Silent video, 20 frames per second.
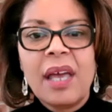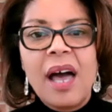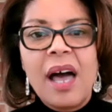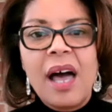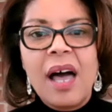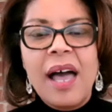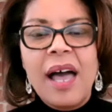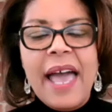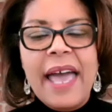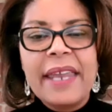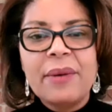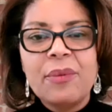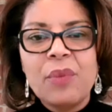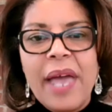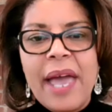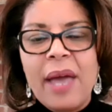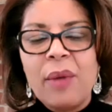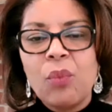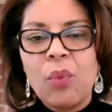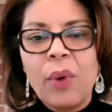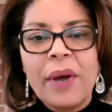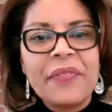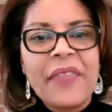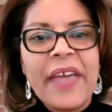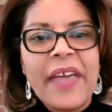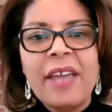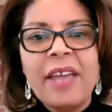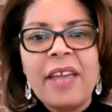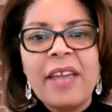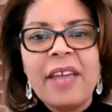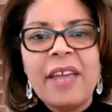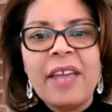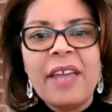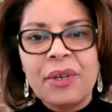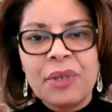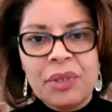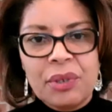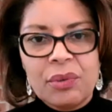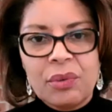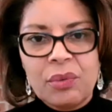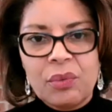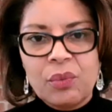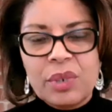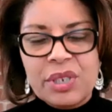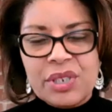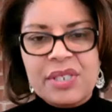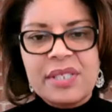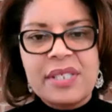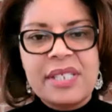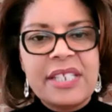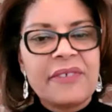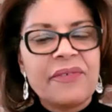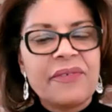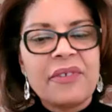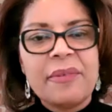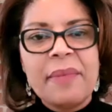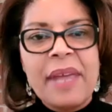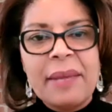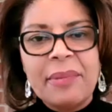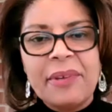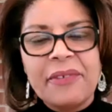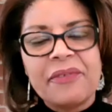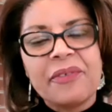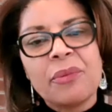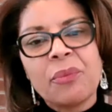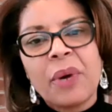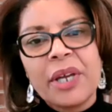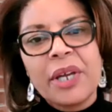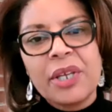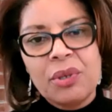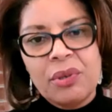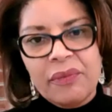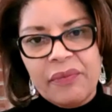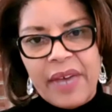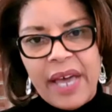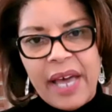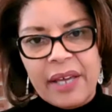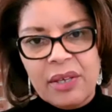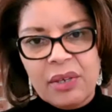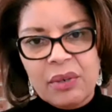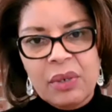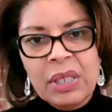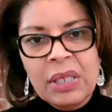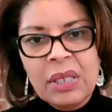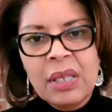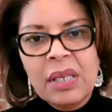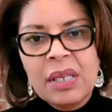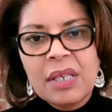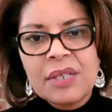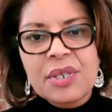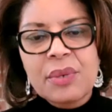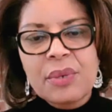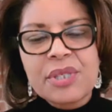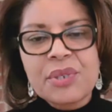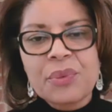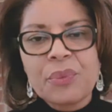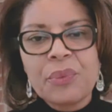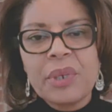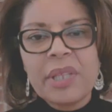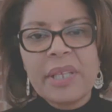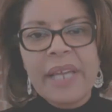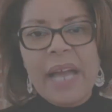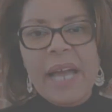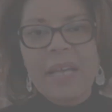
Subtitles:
and what they value, which is different maybe from what you value. So it's a really